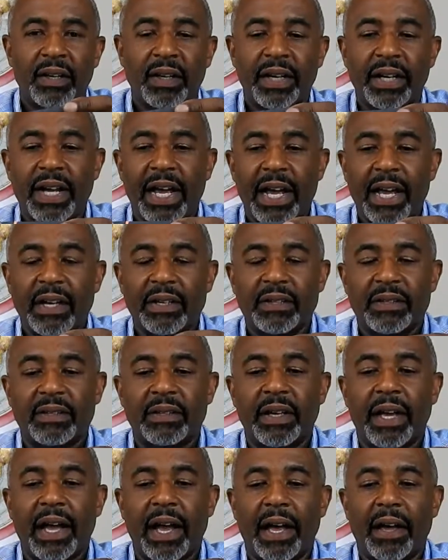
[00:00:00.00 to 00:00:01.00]
It
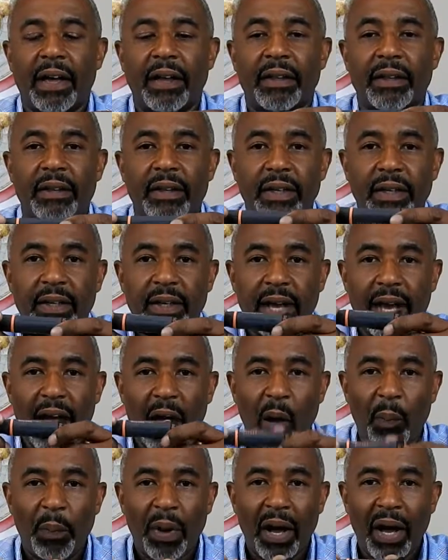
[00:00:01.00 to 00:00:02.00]
has the
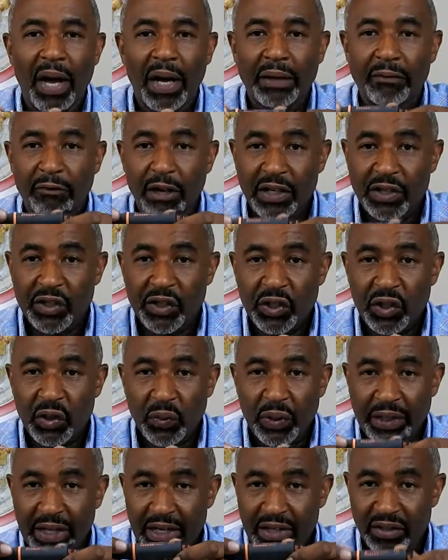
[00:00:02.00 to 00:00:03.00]
Alpine
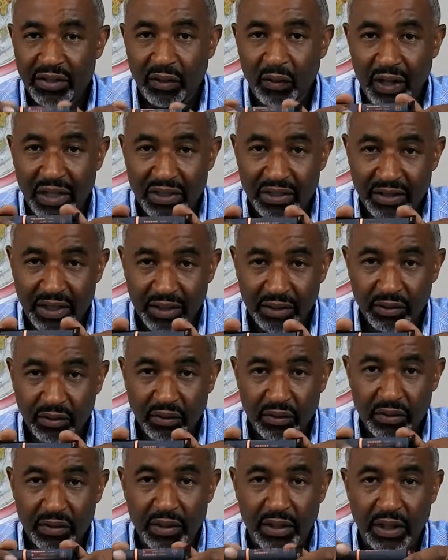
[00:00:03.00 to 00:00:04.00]
rescue and SOS
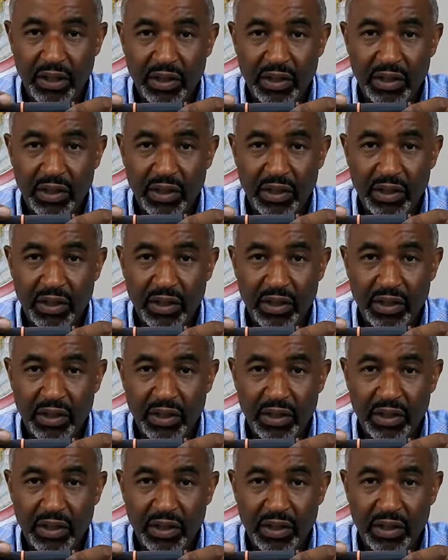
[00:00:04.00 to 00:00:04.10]
signals,